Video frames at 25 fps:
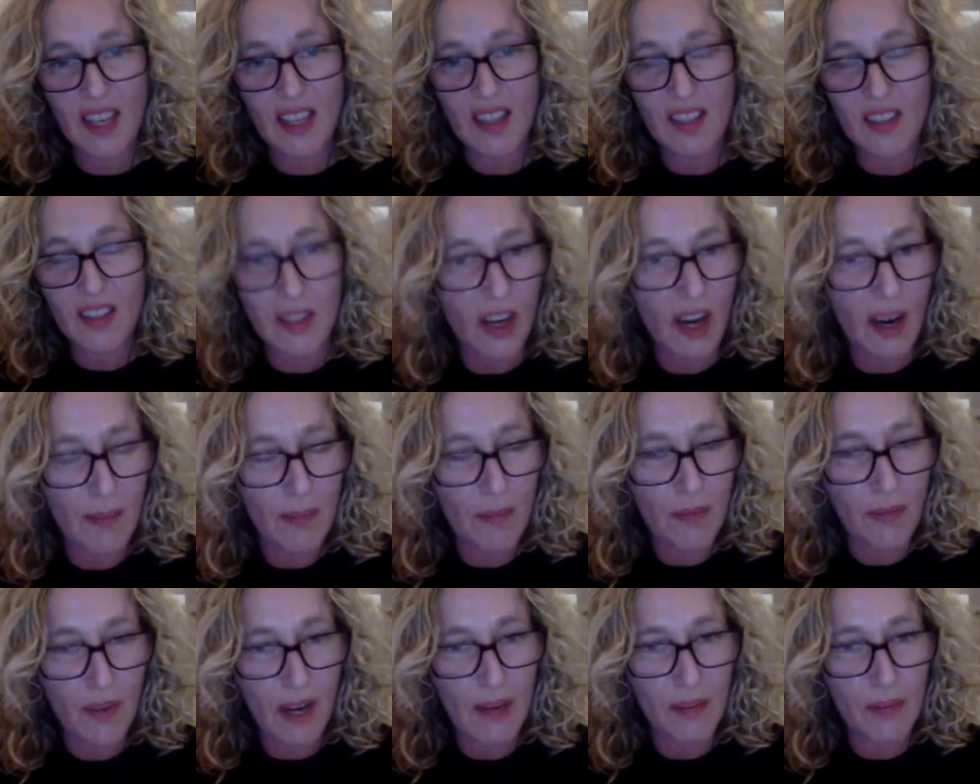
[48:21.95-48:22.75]
the
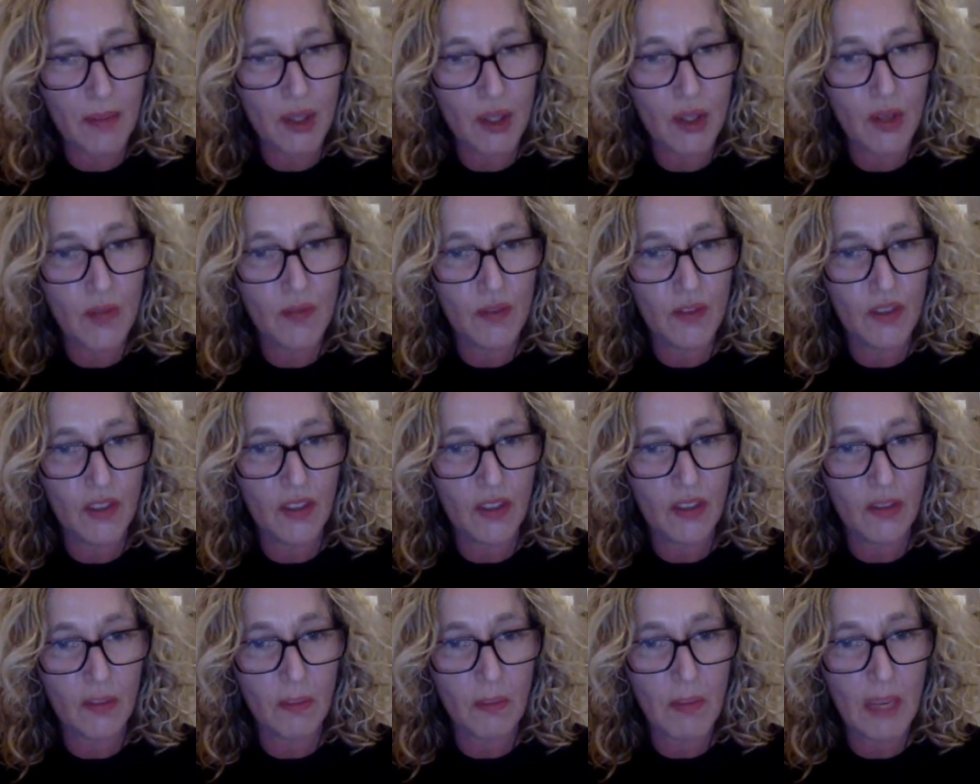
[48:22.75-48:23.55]
time frame you've
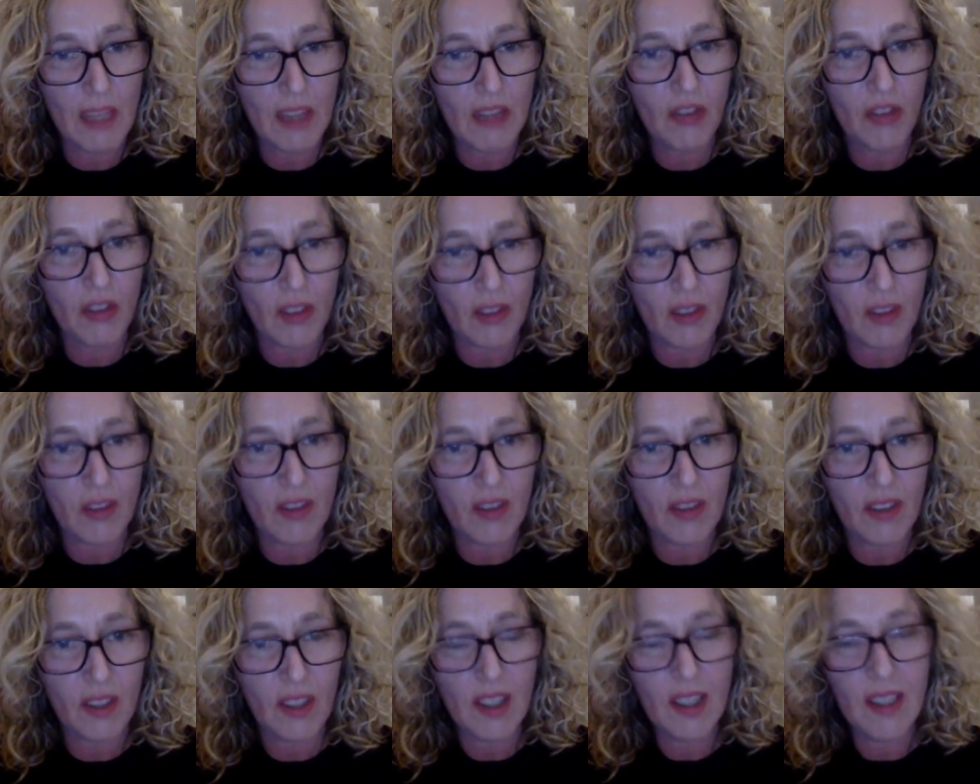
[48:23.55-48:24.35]
just
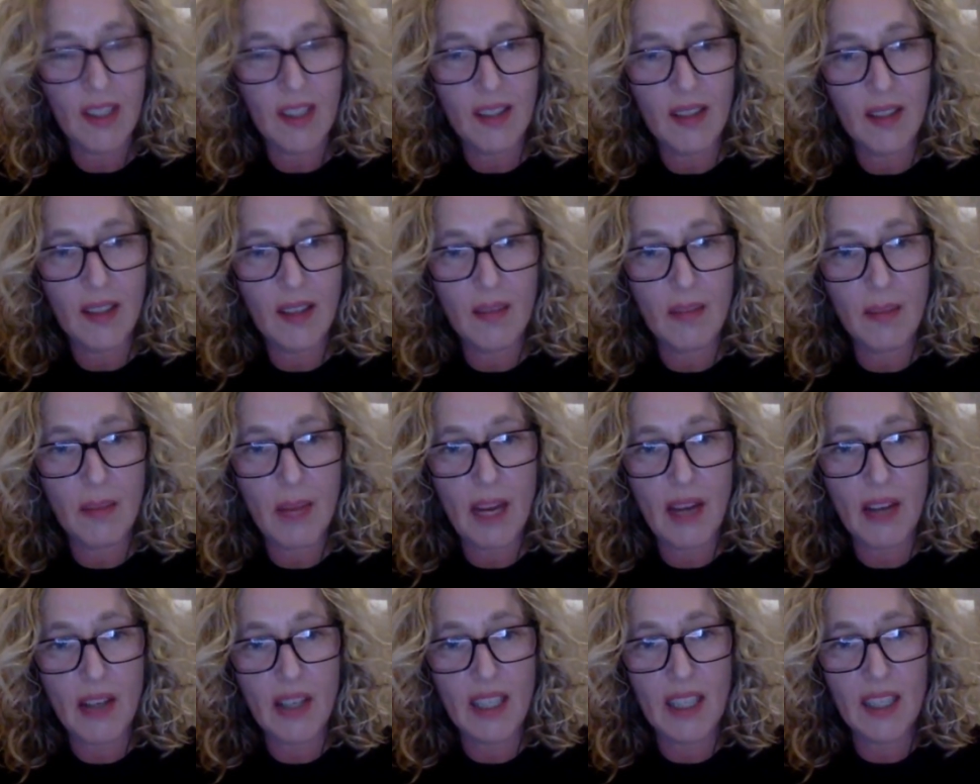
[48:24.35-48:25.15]
mentioned,
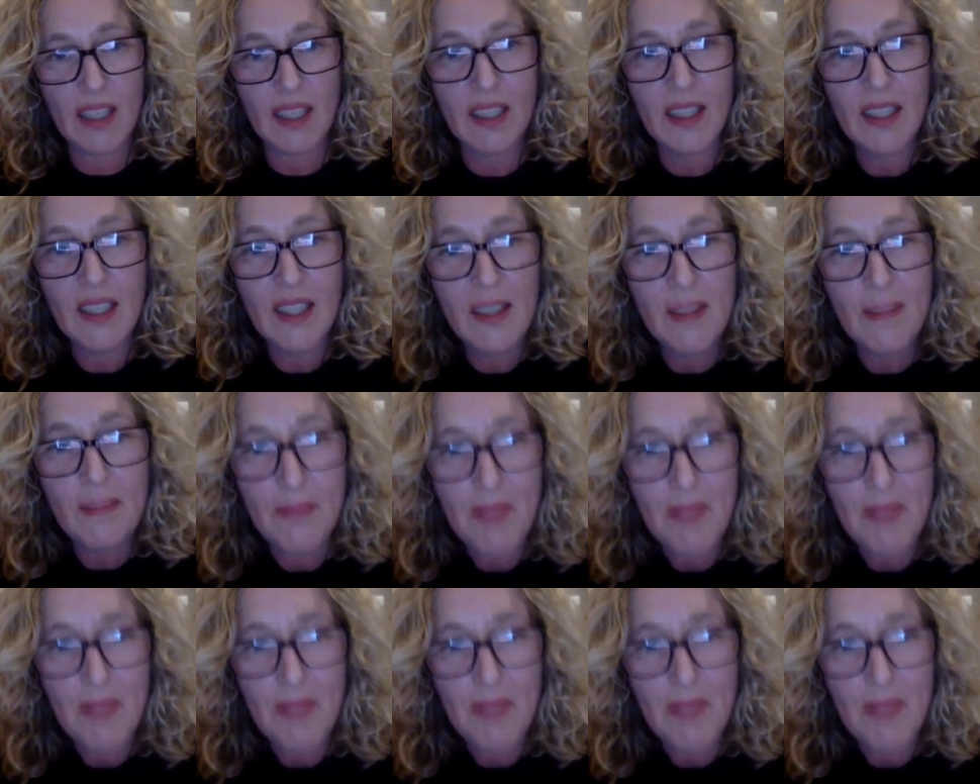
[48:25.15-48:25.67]
Marian.